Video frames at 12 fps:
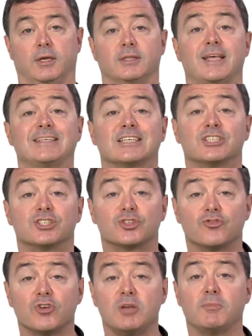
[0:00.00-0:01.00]
That's
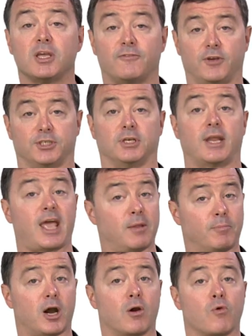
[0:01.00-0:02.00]
extremely efficient
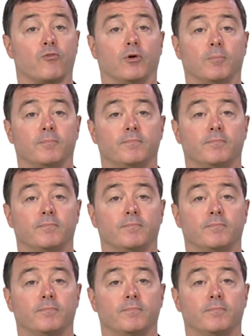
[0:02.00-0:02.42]
and powerful.